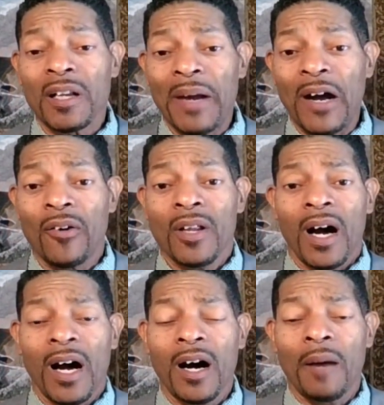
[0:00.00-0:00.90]
about
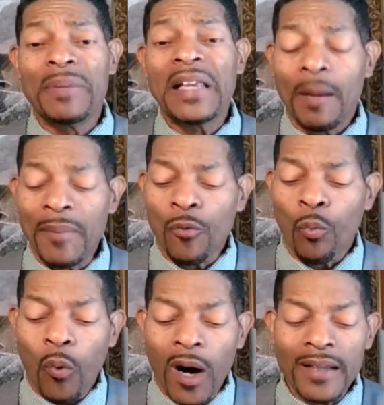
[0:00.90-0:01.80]
uh,
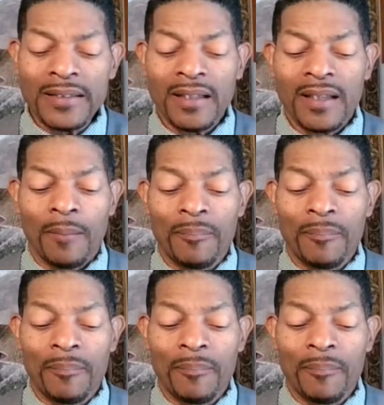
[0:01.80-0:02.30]
becoming one,